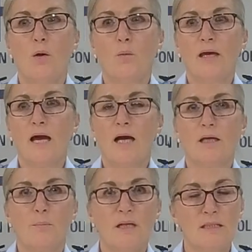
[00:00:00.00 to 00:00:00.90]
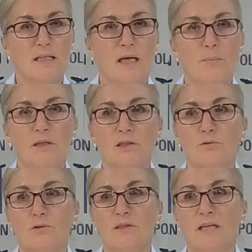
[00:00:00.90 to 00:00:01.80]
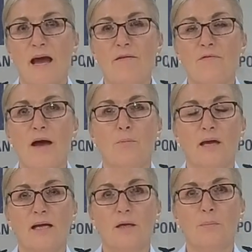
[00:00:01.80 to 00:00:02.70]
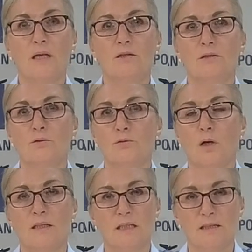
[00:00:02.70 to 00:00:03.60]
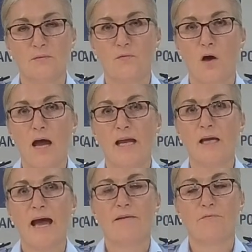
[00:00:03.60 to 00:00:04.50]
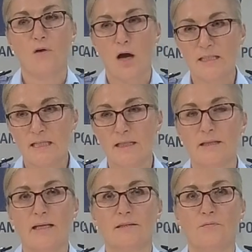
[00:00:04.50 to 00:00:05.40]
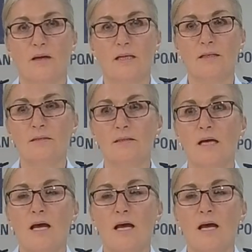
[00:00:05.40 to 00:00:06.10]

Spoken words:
We are committed to keeping children safe, and we are committed to identifying and finding these offenders.